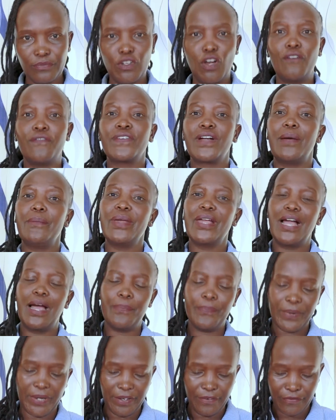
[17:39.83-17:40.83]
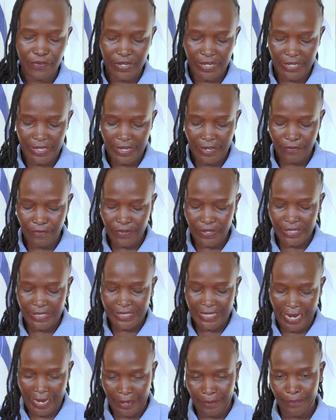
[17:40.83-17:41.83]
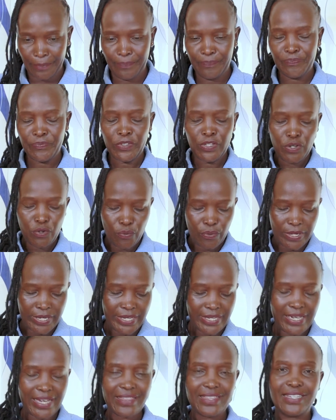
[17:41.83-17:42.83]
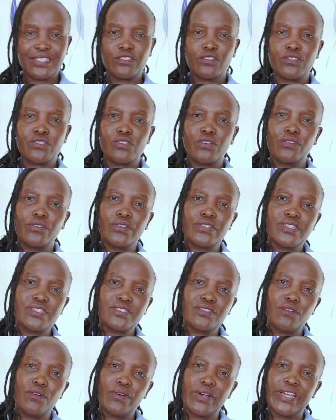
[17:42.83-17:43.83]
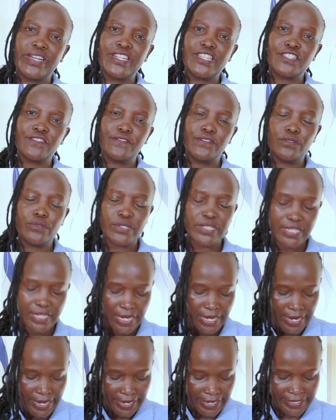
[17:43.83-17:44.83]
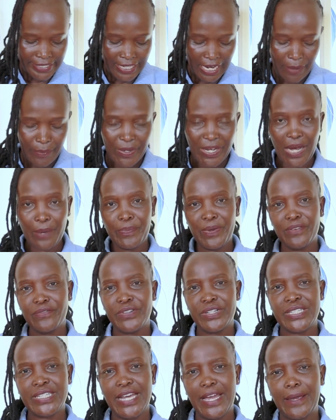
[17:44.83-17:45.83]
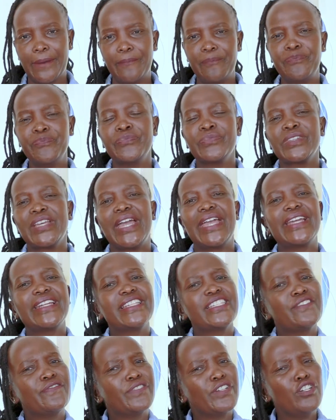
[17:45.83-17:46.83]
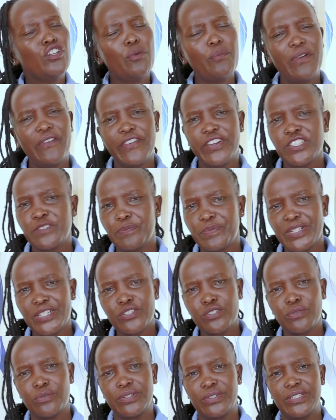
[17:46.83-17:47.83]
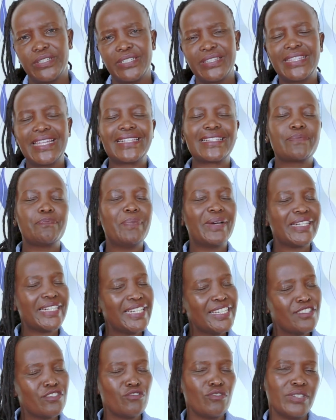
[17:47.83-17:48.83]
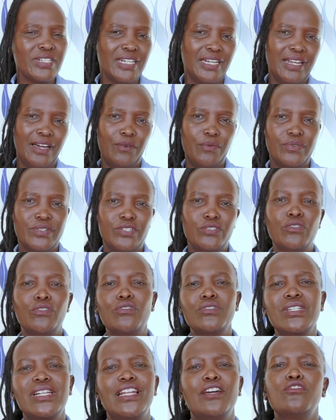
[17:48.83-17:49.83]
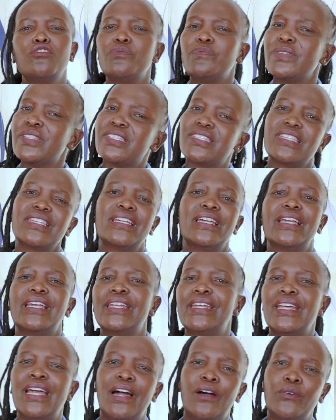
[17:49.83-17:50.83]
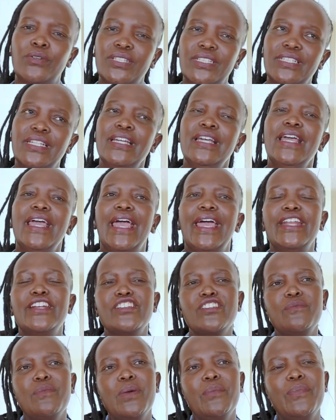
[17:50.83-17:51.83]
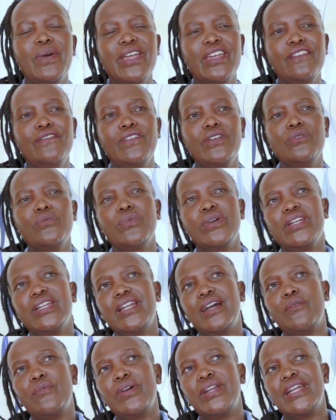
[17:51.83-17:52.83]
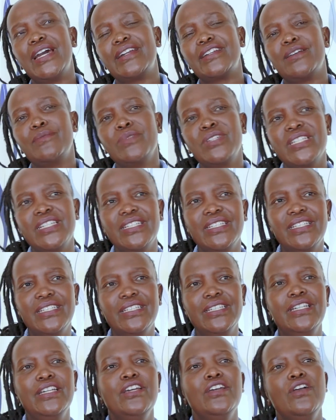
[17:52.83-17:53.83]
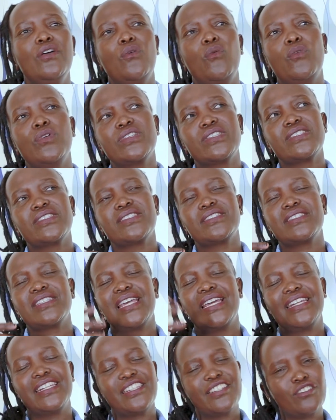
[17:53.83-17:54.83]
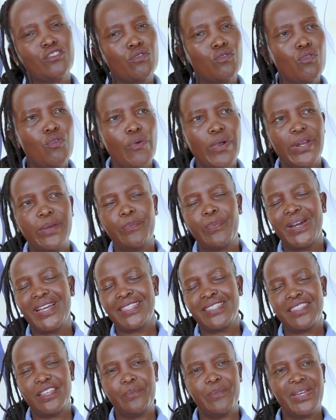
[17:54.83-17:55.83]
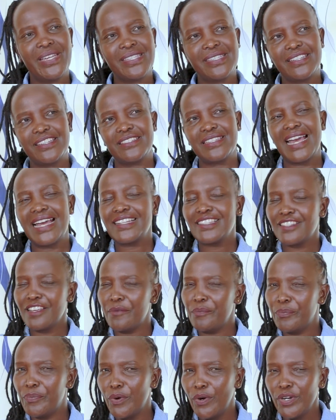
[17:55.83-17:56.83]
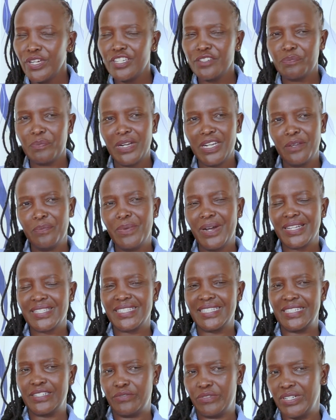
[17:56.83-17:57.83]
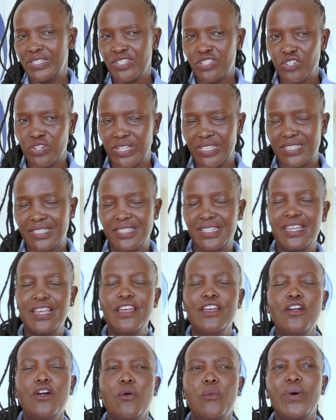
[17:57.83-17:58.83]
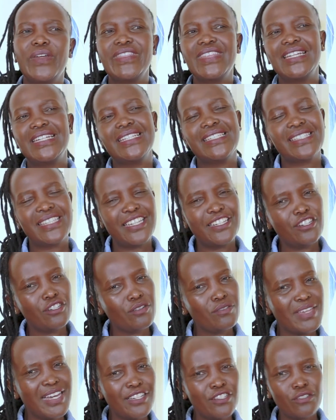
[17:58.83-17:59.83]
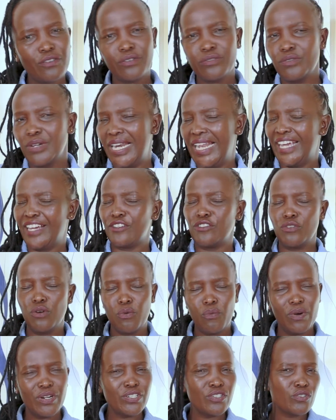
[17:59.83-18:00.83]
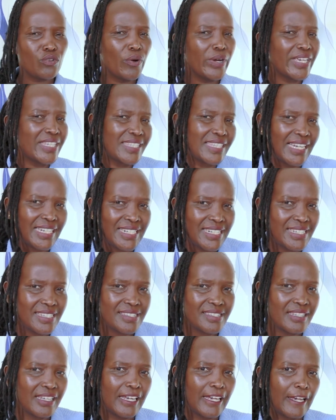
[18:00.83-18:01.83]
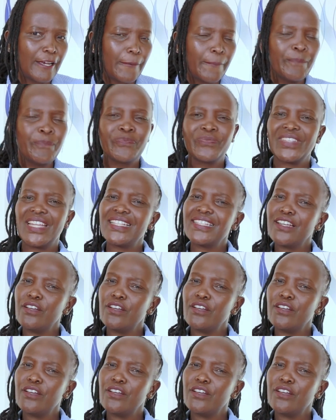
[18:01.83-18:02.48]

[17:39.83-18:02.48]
of coming up every time we hear that Osogo's song and his flute is coming up every time. It is freedom of expression, but it's not allowed. You're not allowed to be singing anyhowly. And remember, even when Aram Tidi was sent to go and pass the message, at some point, Moneybags and Red Strings, when they listened to that song, they're like, no, what song is that he's singing? That